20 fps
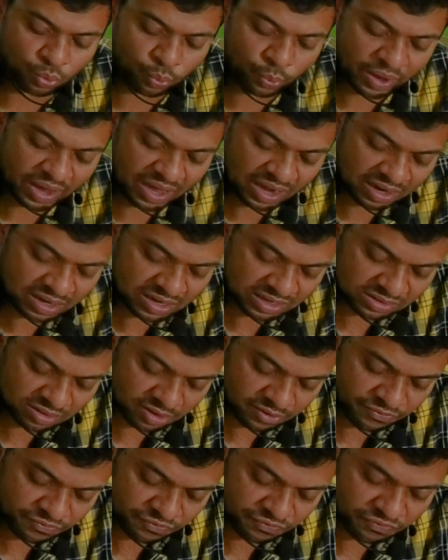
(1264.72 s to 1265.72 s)
where does
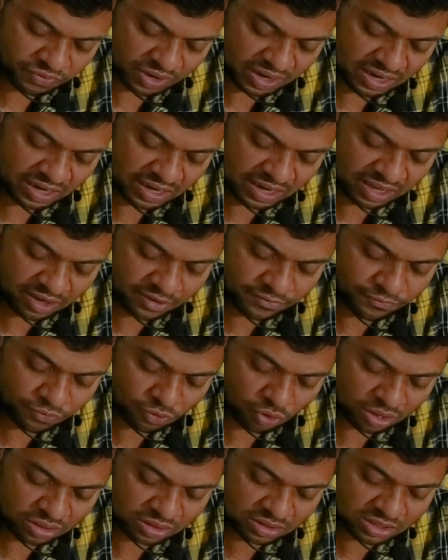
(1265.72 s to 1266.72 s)
the funding
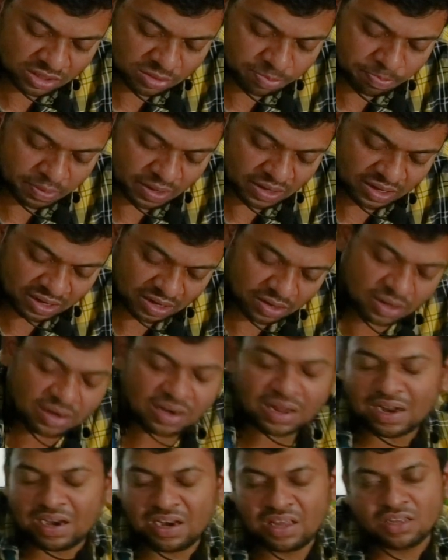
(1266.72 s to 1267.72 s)
for this particular
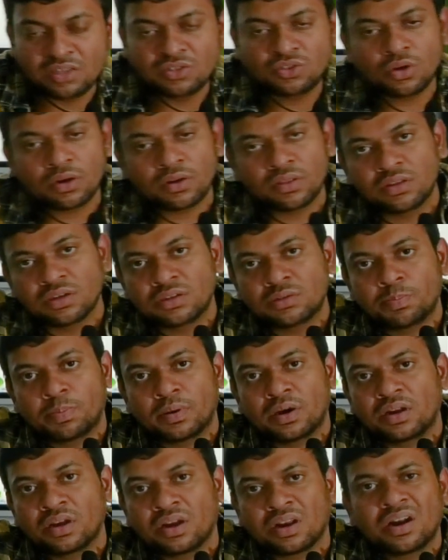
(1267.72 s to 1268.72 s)
alliance or this
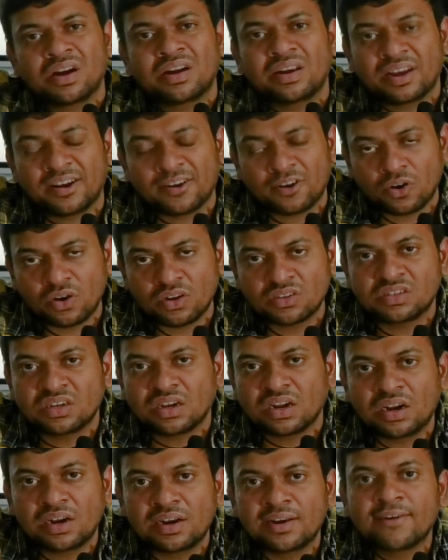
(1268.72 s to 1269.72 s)
particular
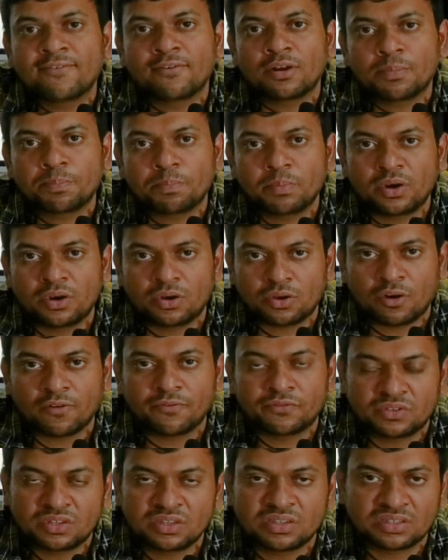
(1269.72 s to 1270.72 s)
technological development of
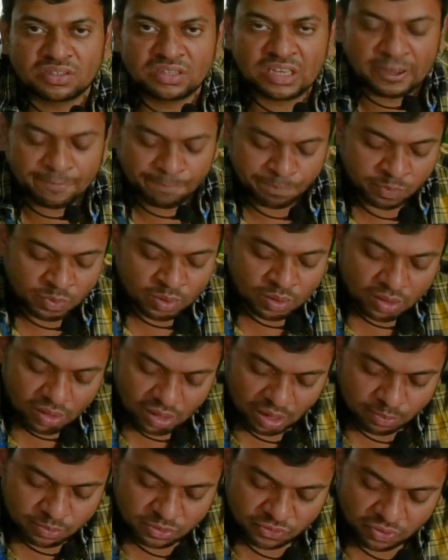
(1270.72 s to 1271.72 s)
6G
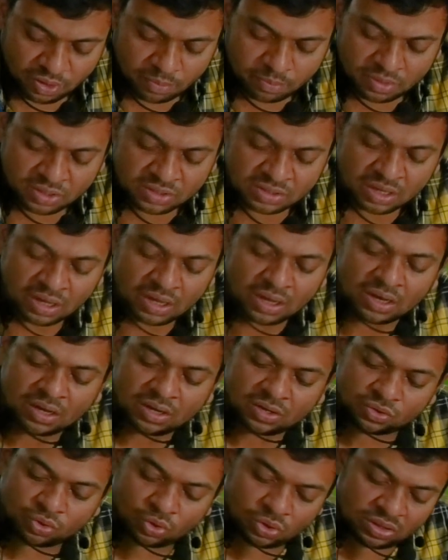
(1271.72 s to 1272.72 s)
comes from is,
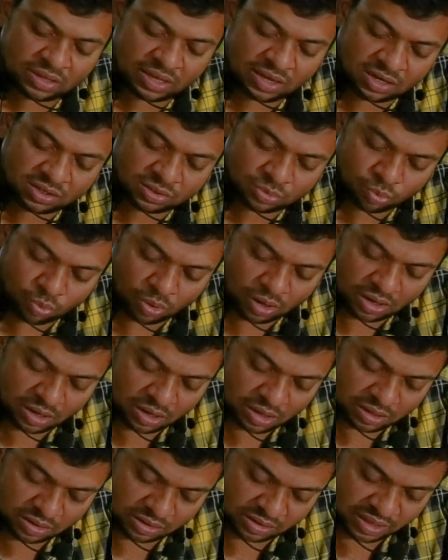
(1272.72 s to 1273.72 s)
so there is one
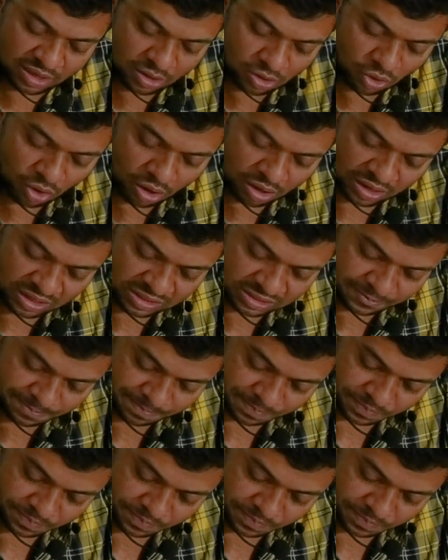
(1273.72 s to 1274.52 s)
thing called as